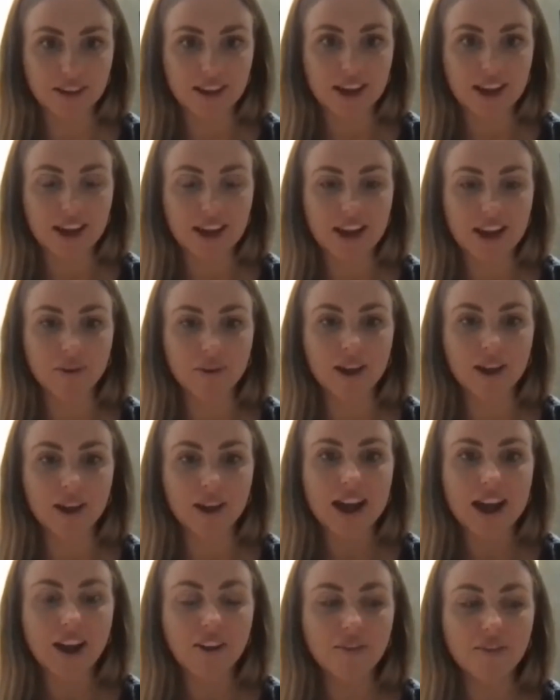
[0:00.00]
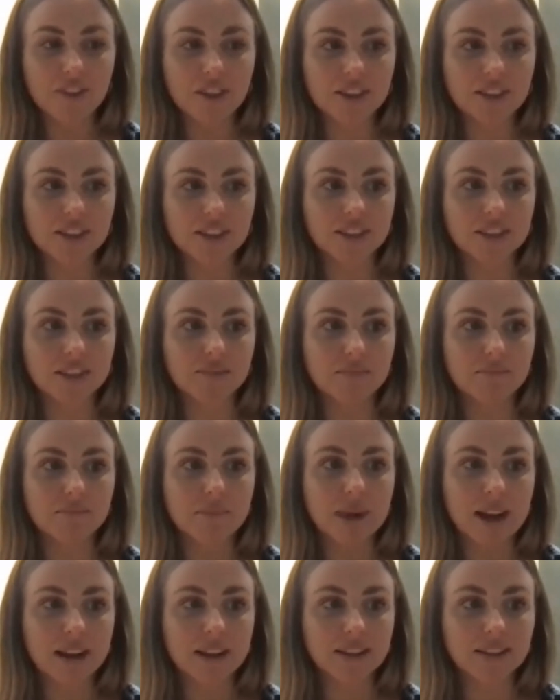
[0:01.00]
And when I have this
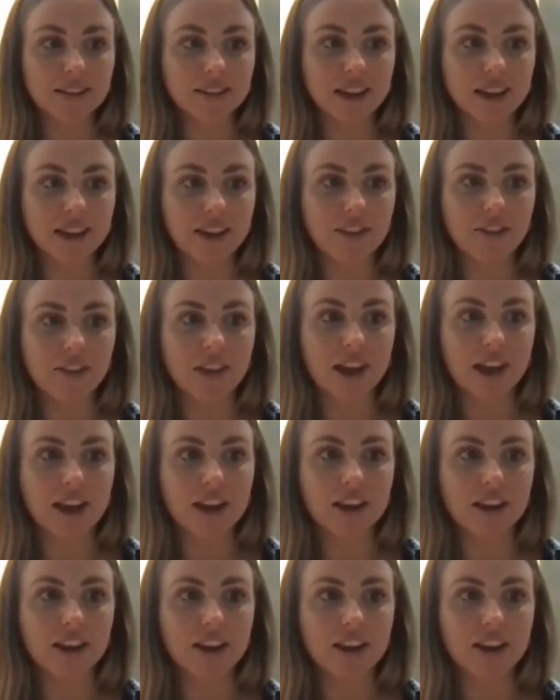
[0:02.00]
mindset that